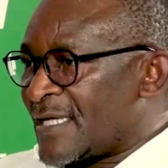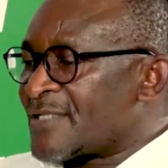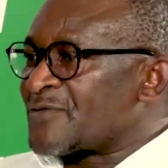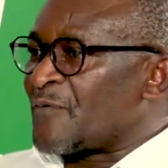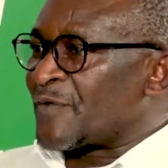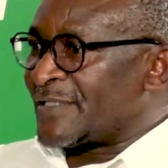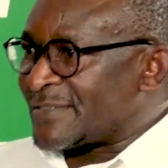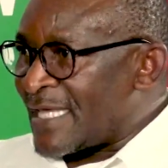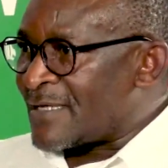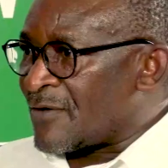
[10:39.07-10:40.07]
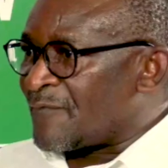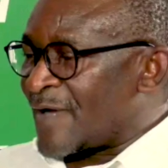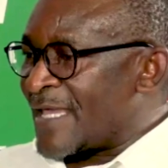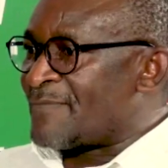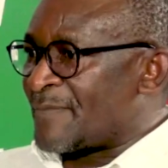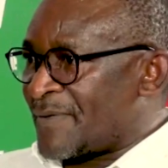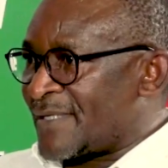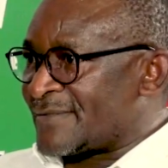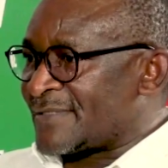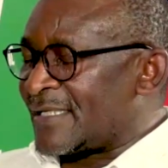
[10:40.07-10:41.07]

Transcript: So for the sake of labor peace,